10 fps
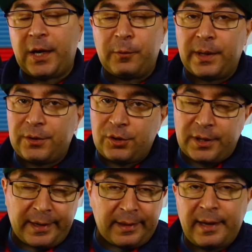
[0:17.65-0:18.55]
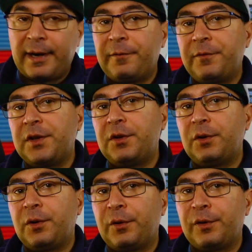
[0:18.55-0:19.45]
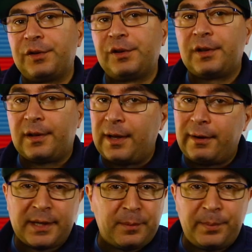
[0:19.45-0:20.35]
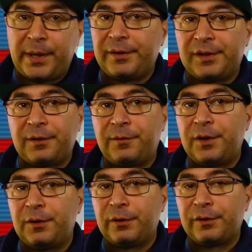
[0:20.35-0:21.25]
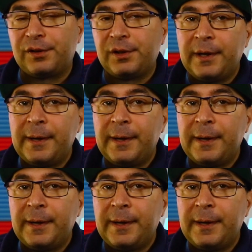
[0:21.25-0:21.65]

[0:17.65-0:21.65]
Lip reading: I watched a lot of videos, a lot of comparison videos.